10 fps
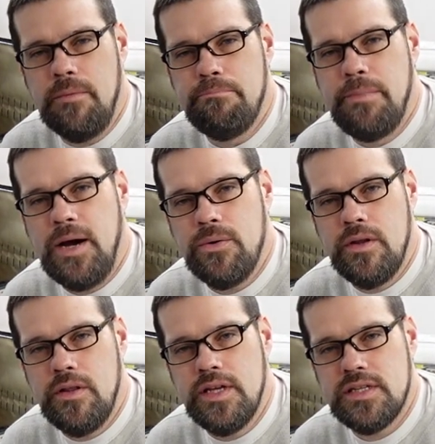
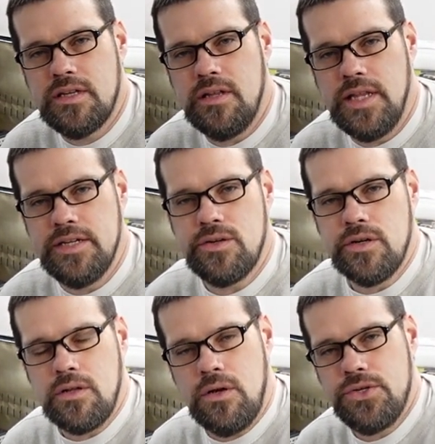about this laser
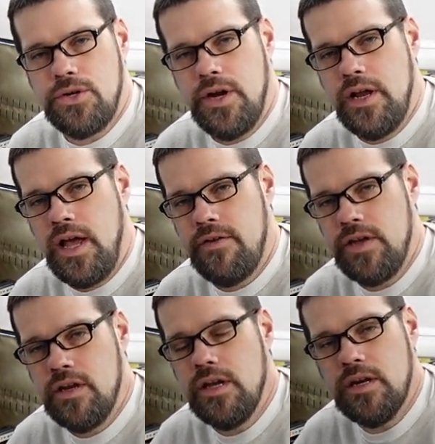enclosure and
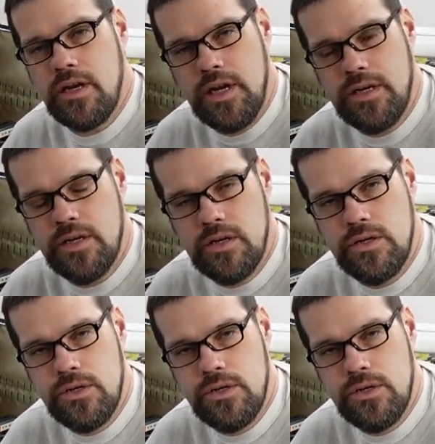having it connected